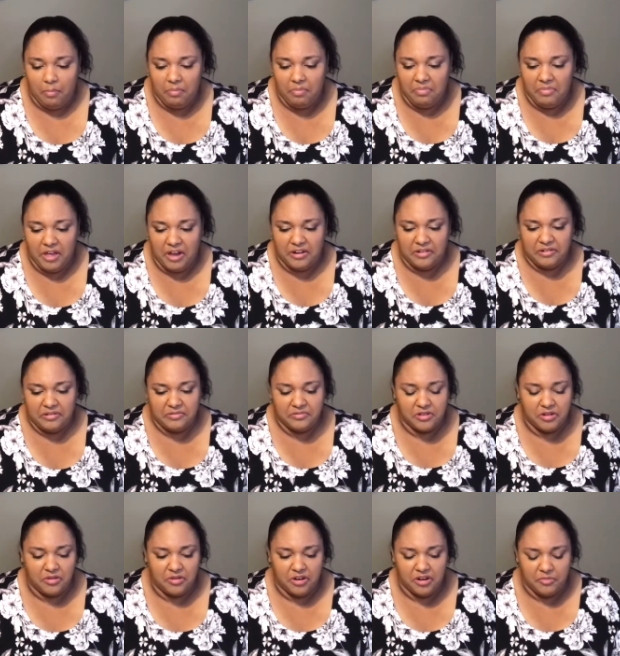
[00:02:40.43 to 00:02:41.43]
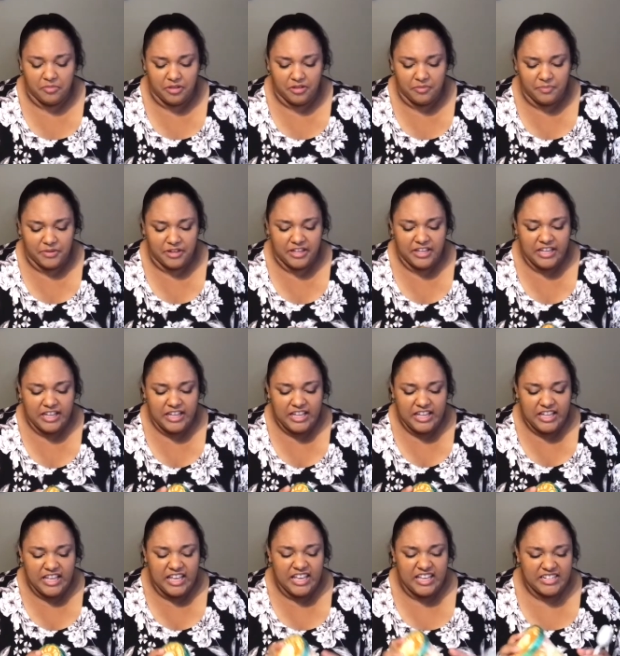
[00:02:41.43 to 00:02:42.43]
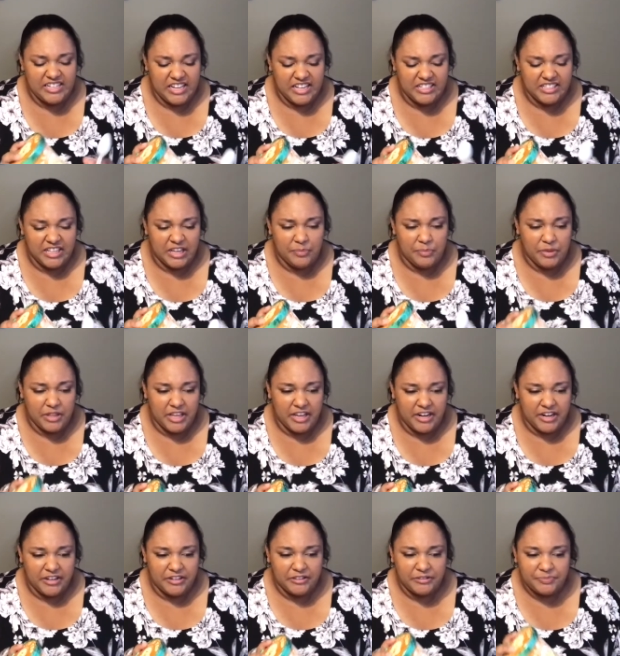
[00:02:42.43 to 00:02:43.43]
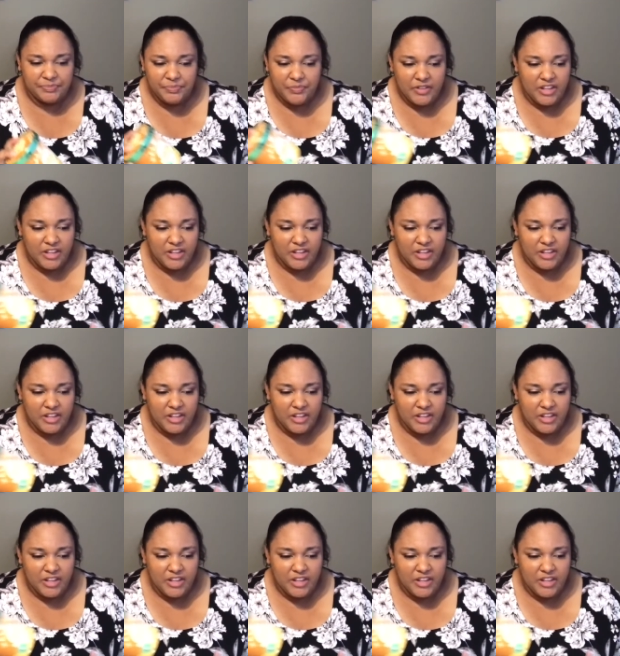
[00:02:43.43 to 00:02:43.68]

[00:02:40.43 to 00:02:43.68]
I don't know, coconut milk, but it tastes like Play-Doh.